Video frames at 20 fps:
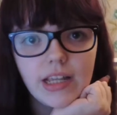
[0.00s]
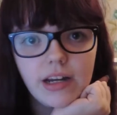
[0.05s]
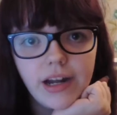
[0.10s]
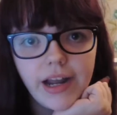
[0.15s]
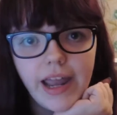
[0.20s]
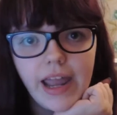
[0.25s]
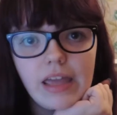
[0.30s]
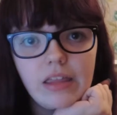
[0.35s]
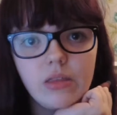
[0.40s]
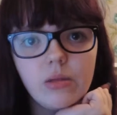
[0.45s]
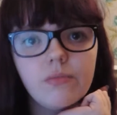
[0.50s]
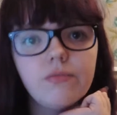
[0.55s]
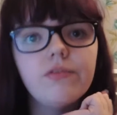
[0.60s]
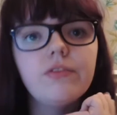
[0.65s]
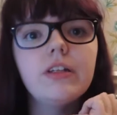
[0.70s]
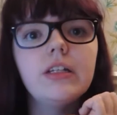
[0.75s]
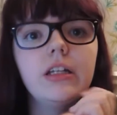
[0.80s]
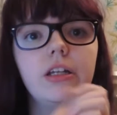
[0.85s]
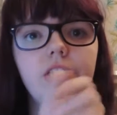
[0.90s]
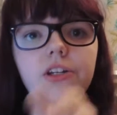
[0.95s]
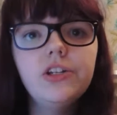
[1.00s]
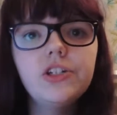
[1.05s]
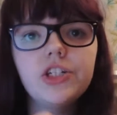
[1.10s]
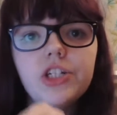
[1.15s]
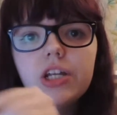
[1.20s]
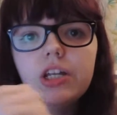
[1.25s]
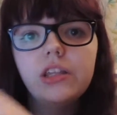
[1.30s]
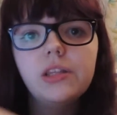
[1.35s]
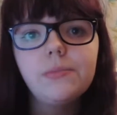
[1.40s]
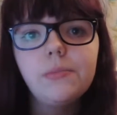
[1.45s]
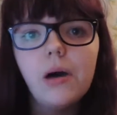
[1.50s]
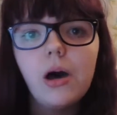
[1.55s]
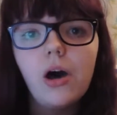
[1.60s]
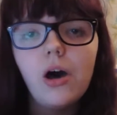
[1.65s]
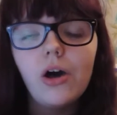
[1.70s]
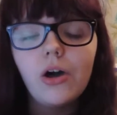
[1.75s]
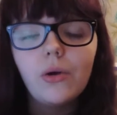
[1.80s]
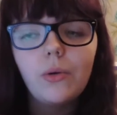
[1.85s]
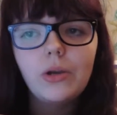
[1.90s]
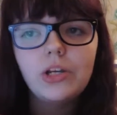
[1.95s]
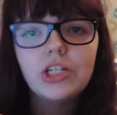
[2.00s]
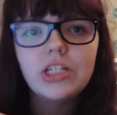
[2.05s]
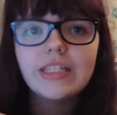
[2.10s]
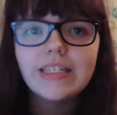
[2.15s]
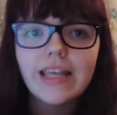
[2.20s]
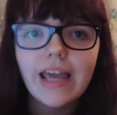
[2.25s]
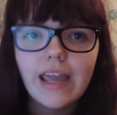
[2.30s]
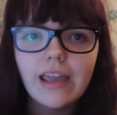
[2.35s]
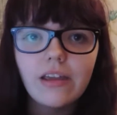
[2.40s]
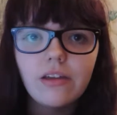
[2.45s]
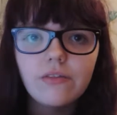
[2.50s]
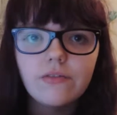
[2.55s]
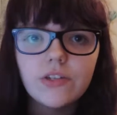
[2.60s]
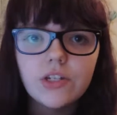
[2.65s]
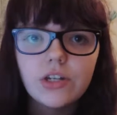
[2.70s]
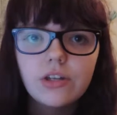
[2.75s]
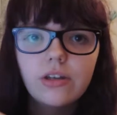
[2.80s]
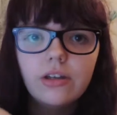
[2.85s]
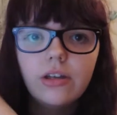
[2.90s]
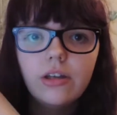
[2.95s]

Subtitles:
and I ate them for lunch in the park, which saved